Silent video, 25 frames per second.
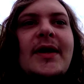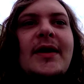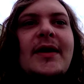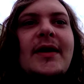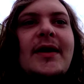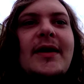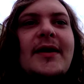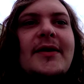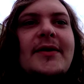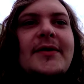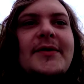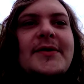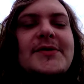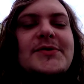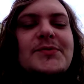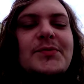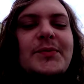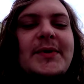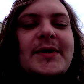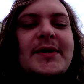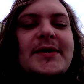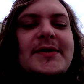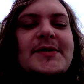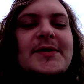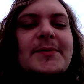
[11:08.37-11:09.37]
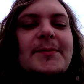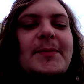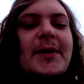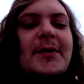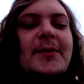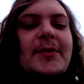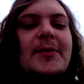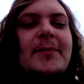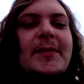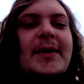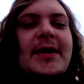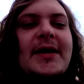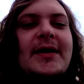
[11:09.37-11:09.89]
don't know, it's weird to be
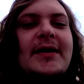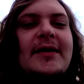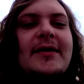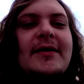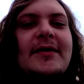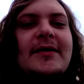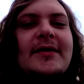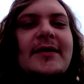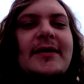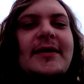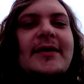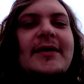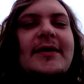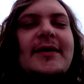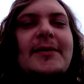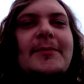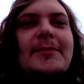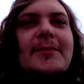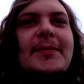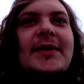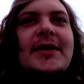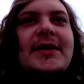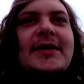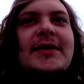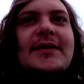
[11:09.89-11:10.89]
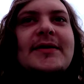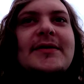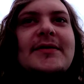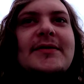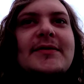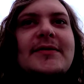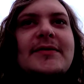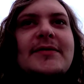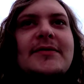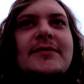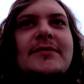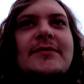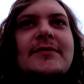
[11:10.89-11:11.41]
able to make like an
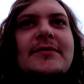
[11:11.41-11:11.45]
impact